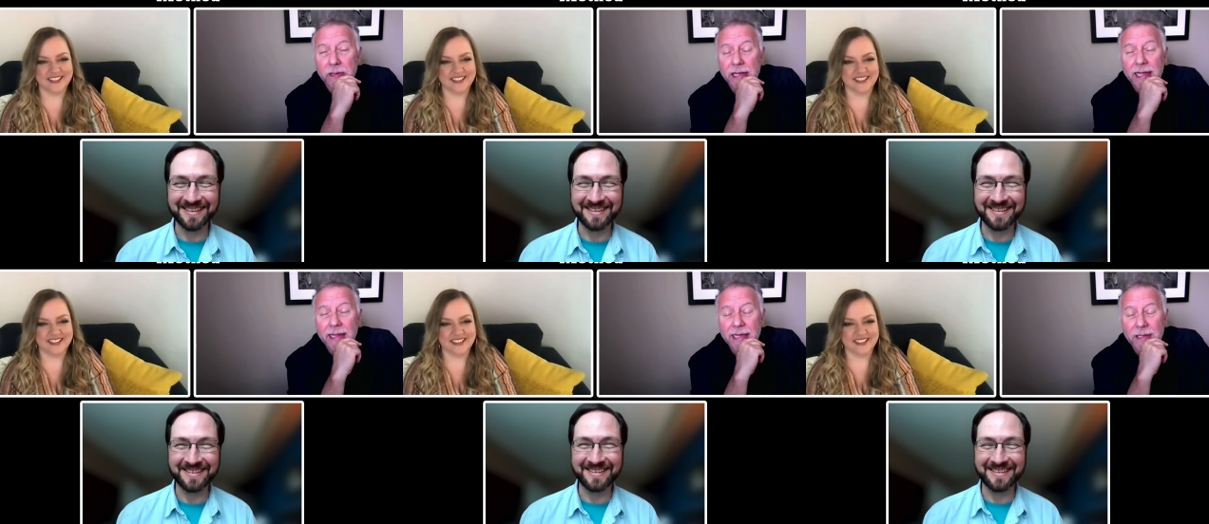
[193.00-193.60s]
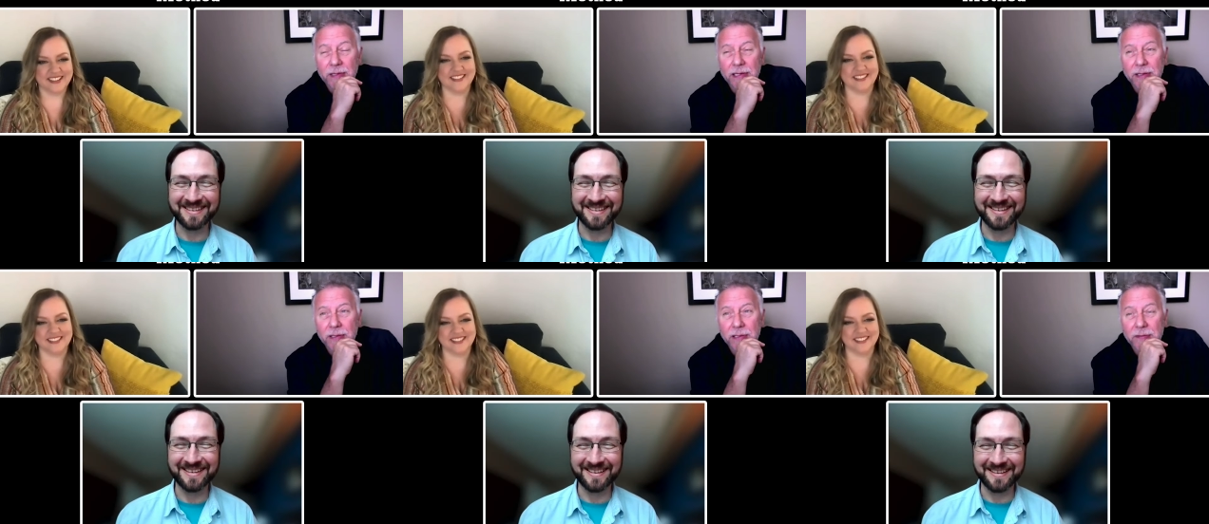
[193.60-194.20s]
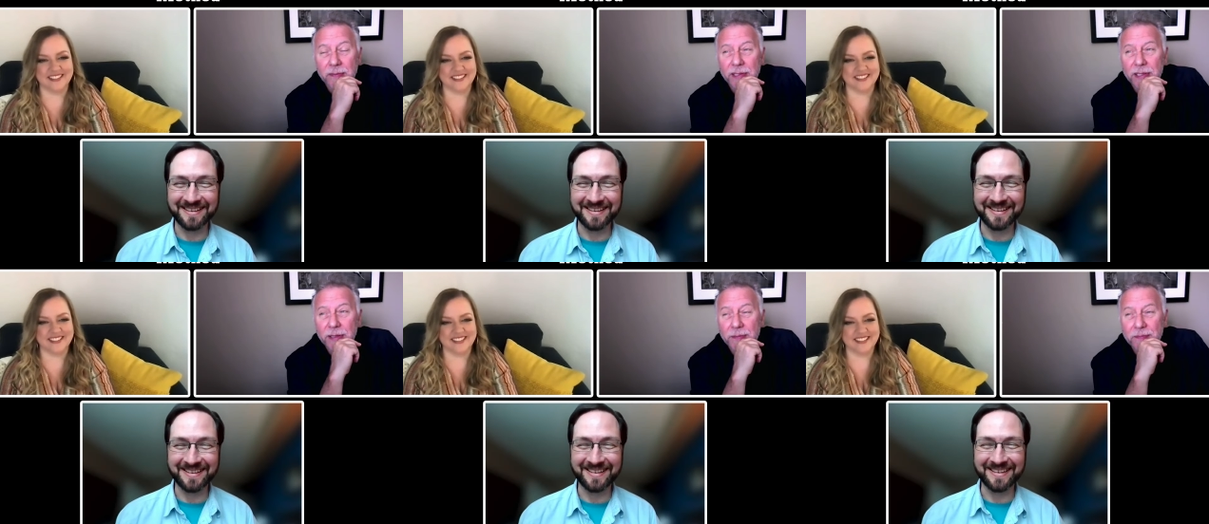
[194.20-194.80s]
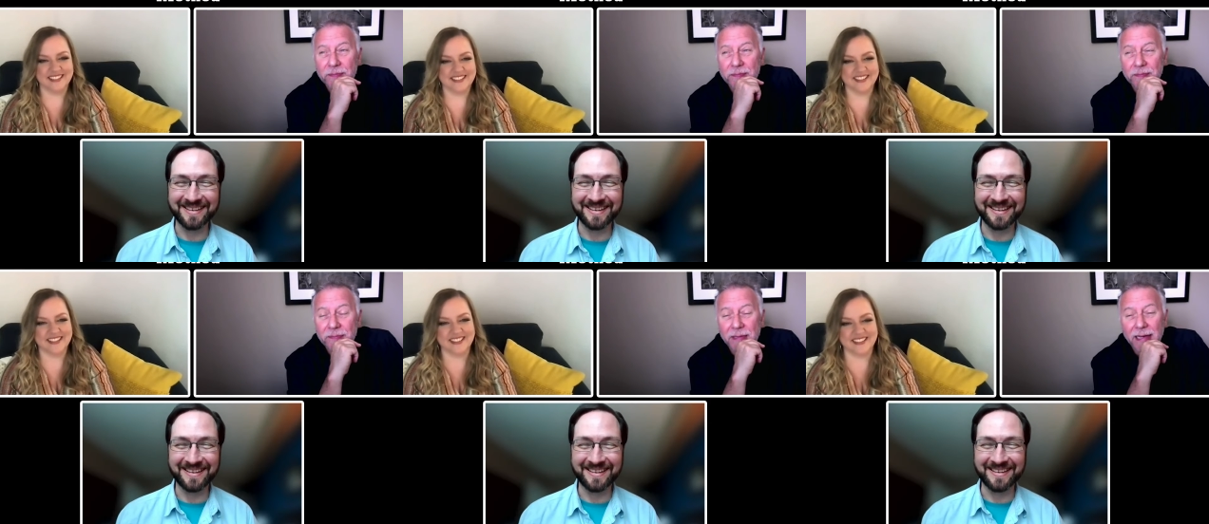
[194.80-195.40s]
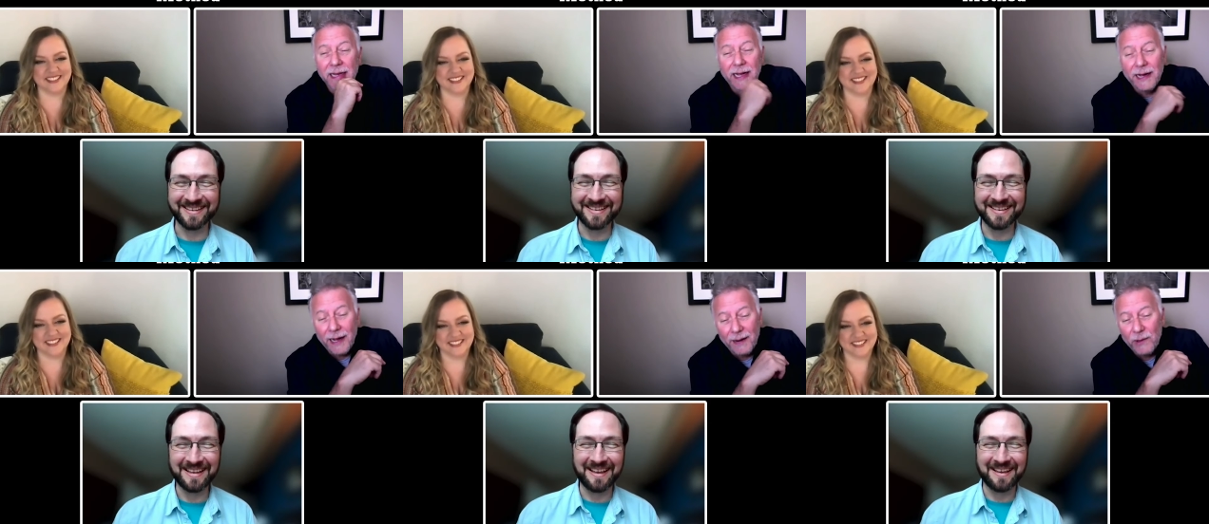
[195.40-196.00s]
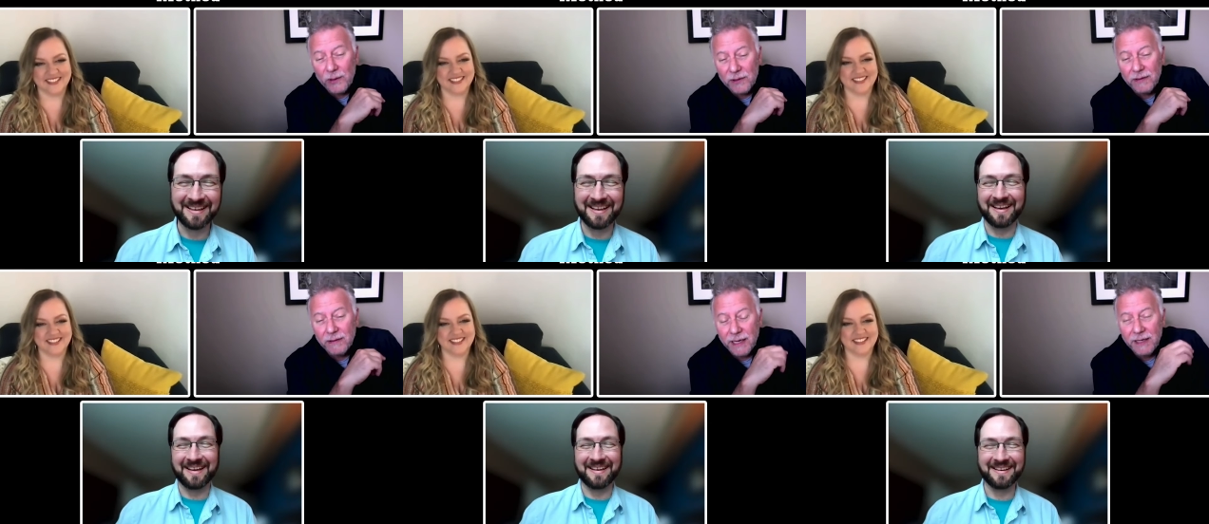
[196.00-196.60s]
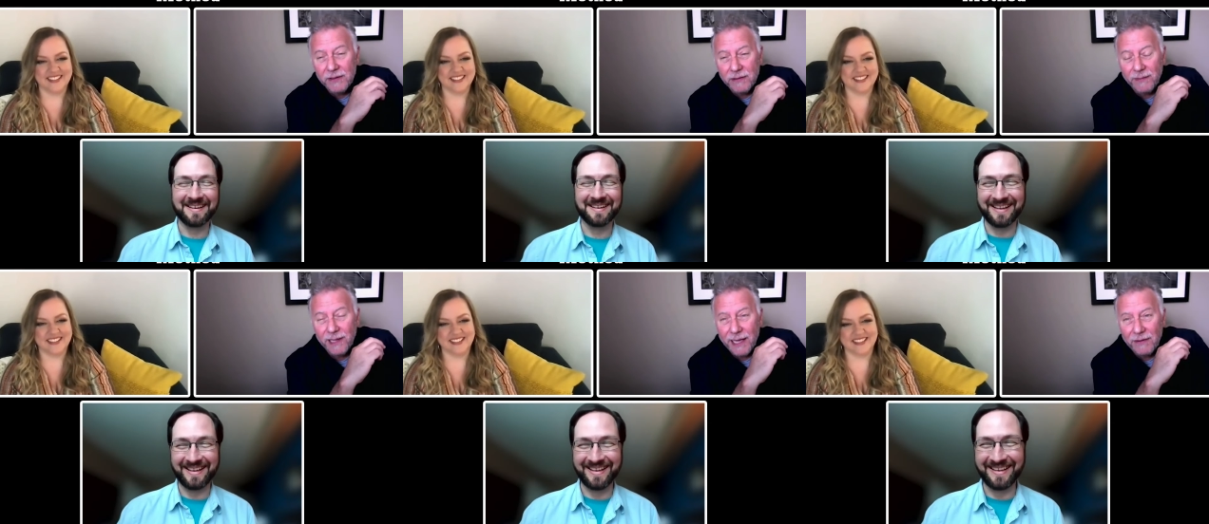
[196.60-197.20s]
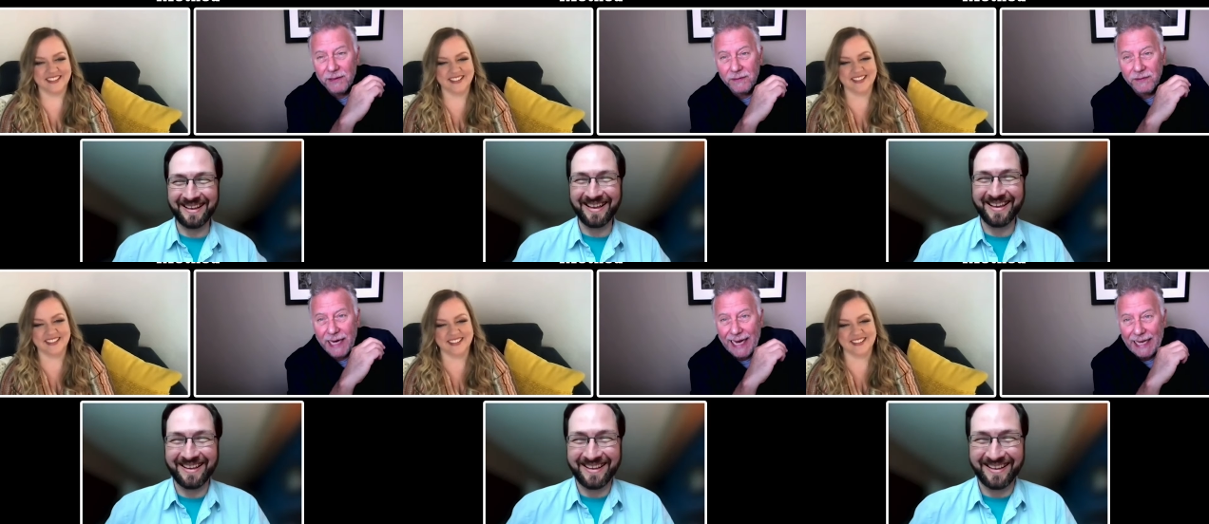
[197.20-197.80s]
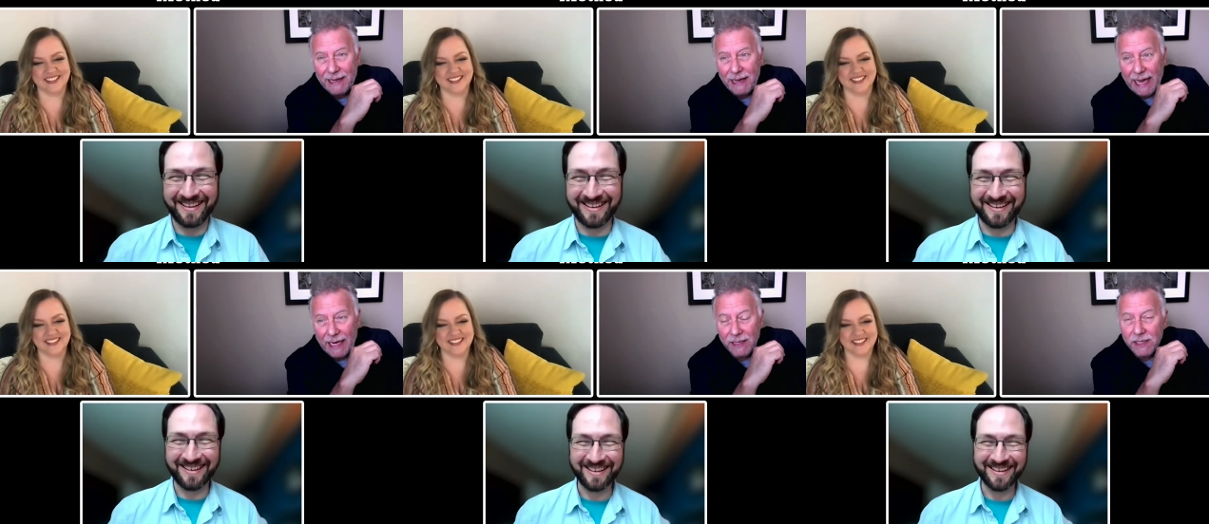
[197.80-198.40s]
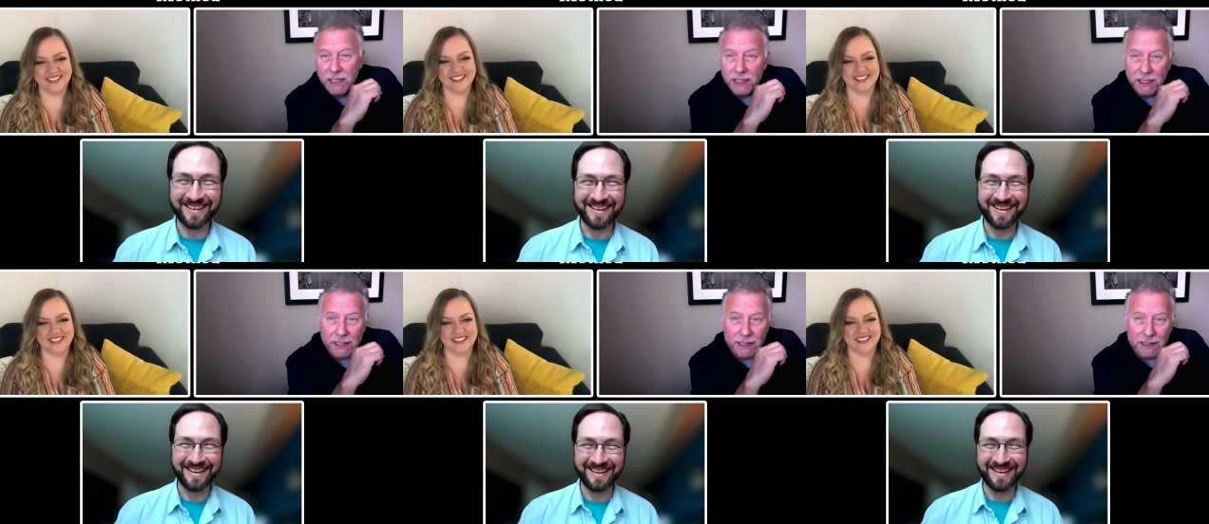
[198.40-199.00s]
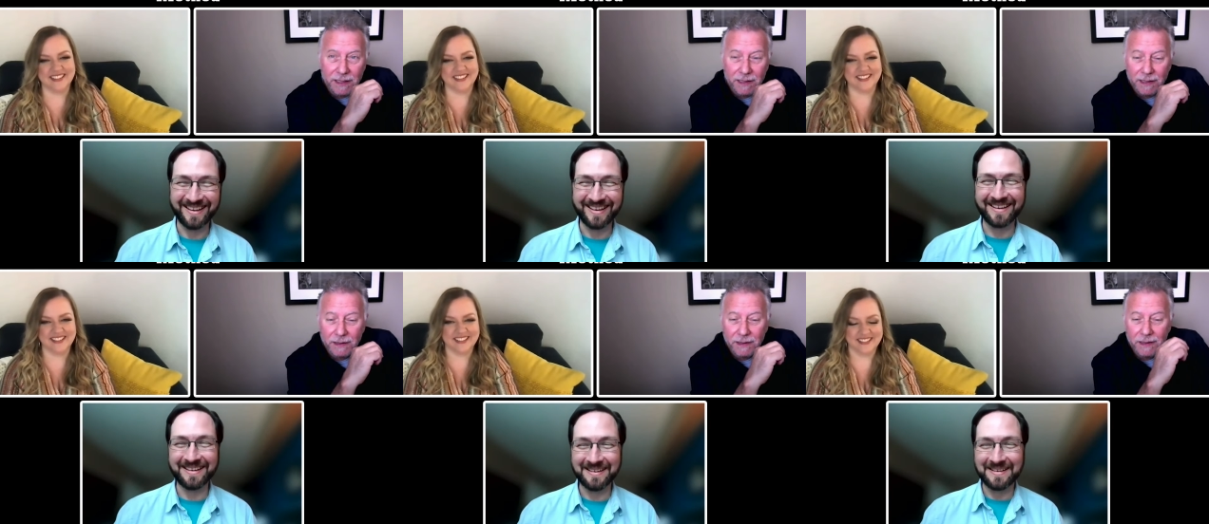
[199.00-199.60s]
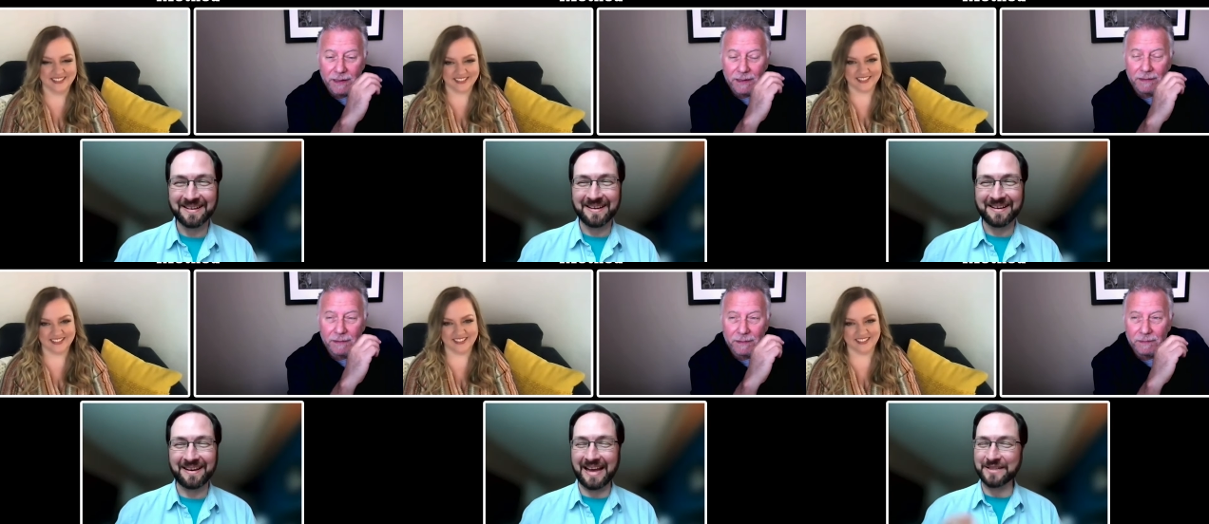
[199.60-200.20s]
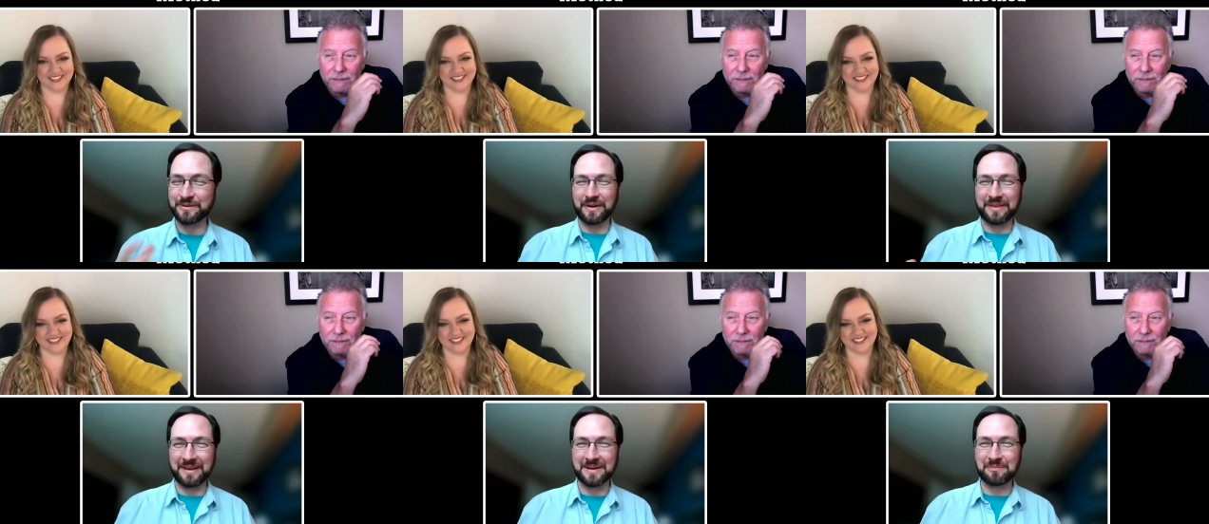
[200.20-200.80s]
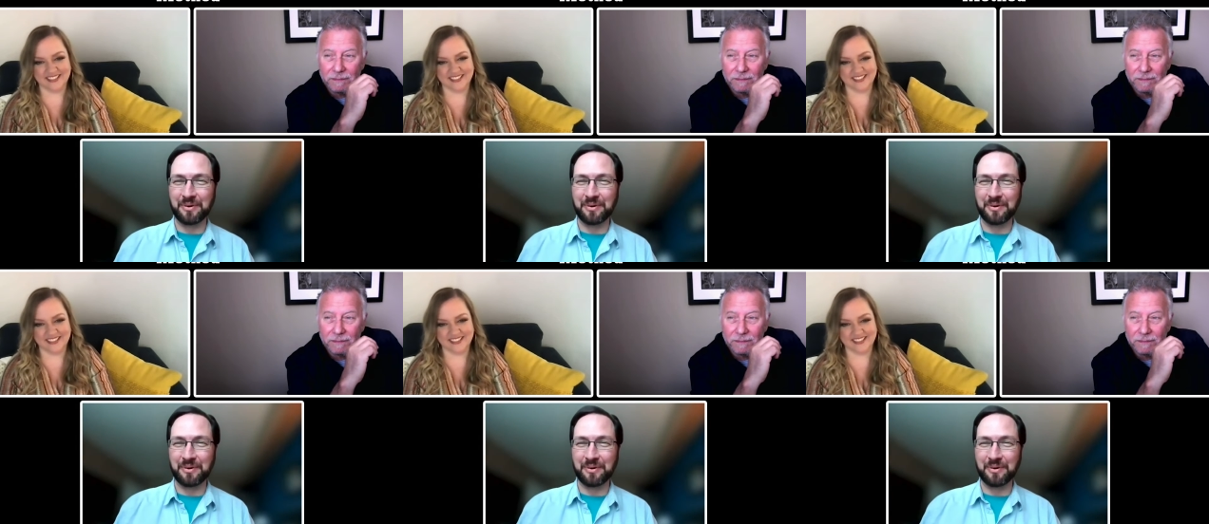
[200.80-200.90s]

Speaker 1: you. That's why you look so familiar. I'm older, Andrew. I'm allowed to forget things.
Speaker 2: Last quick